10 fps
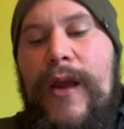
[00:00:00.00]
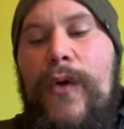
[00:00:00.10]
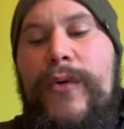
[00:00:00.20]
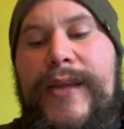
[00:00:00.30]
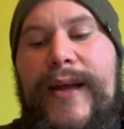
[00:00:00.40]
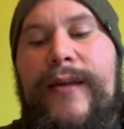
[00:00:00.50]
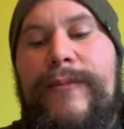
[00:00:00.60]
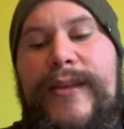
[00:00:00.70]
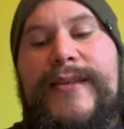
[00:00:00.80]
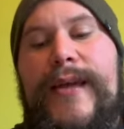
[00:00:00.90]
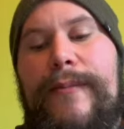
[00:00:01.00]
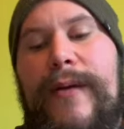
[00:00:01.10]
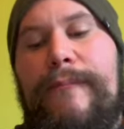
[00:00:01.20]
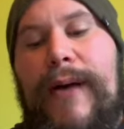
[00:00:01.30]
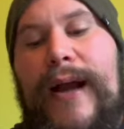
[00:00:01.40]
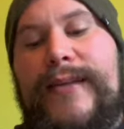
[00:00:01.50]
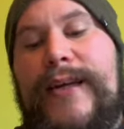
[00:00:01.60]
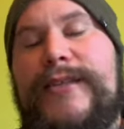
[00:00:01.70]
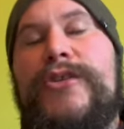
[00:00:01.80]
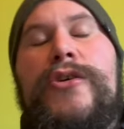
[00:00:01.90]
would that give me the same impact
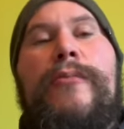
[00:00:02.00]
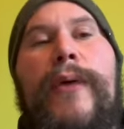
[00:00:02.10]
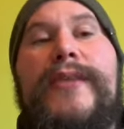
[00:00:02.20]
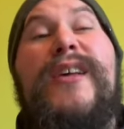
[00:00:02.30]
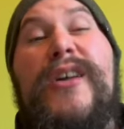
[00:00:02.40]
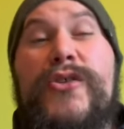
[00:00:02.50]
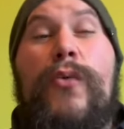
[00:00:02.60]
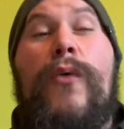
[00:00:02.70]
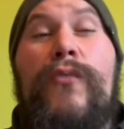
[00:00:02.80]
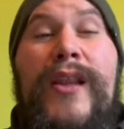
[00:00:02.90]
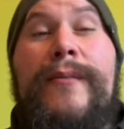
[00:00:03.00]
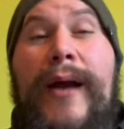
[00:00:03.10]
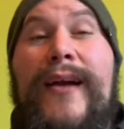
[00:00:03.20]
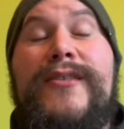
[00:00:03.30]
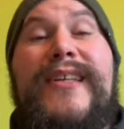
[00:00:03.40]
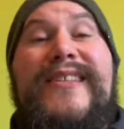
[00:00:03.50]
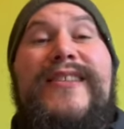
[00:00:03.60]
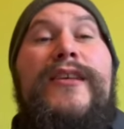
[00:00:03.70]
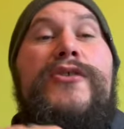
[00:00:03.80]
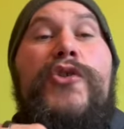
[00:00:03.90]
as a chicken breast? So what really matters is
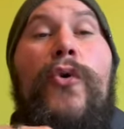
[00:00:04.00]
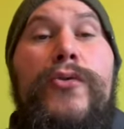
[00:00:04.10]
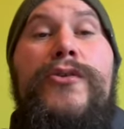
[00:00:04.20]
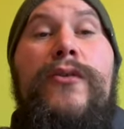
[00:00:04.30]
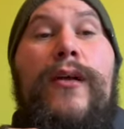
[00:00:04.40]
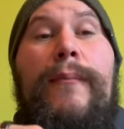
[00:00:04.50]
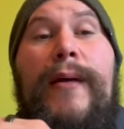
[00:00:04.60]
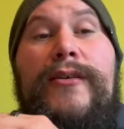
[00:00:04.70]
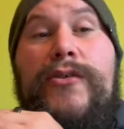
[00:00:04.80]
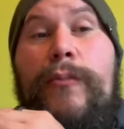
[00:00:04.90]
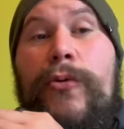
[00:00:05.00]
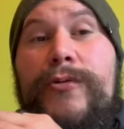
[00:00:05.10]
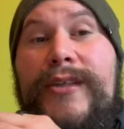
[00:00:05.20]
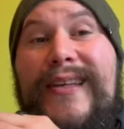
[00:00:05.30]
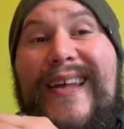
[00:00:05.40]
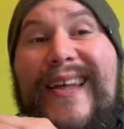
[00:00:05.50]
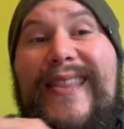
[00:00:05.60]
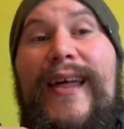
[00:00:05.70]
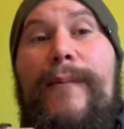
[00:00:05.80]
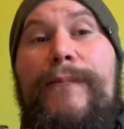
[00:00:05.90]
the total amount of protein
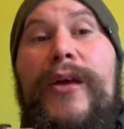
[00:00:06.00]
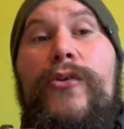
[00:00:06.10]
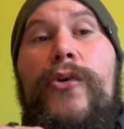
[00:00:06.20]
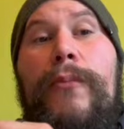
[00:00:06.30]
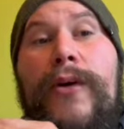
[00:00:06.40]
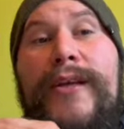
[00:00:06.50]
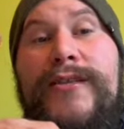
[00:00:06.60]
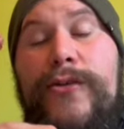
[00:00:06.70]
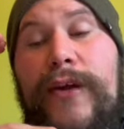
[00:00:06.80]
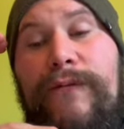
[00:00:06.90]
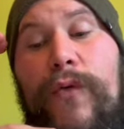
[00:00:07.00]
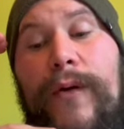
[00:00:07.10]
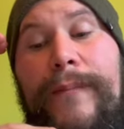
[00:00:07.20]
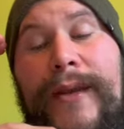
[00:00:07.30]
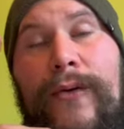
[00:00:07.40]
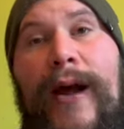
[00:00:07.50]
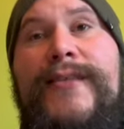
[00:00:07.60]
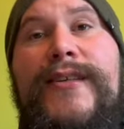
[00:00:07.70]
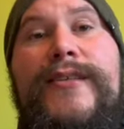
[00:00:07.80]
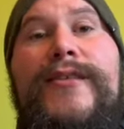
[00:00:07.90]
in that meal. Your body is looking for amino
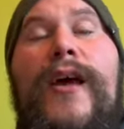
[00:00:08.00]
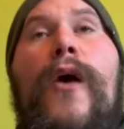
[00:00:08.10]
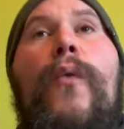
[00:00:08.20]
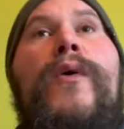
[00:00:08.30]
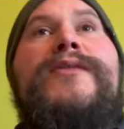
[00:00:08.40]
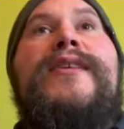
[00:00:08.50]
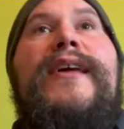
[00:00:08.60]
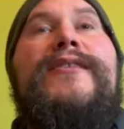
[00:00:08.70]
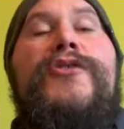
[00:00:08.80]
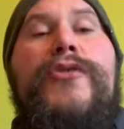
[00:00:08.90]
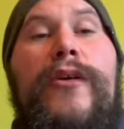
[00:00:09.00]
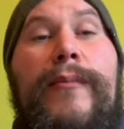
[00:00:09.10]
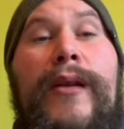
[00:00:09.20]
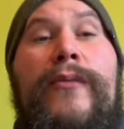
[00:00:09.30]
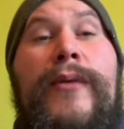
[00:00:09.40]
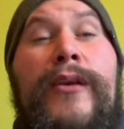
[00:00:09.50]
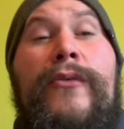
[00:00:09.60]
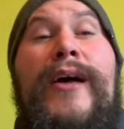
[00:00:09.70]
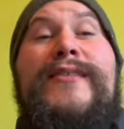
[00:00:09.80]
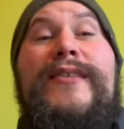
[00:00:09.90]
acids. Once it gets a certain amount of
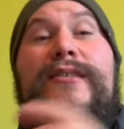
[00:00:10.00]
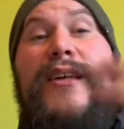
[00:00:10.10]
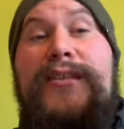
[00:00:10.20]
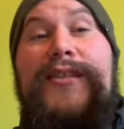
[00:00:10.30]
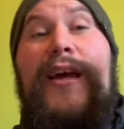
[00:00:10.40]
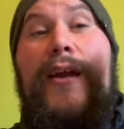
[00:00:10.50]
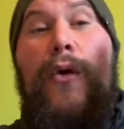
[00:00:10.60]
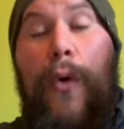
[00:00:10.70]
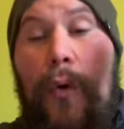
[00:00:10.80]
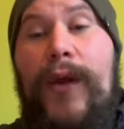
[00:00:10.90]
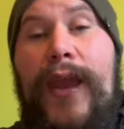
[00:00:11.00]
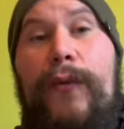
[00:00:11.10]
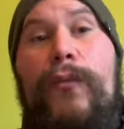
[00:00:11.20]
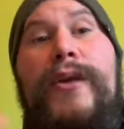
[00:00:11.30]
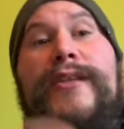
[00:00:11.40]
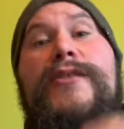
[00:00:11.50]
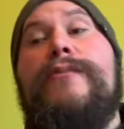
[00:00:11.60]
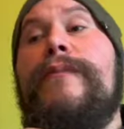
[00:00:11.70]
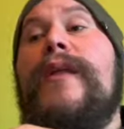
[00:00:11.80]
amino acids, it's like, okay, we need to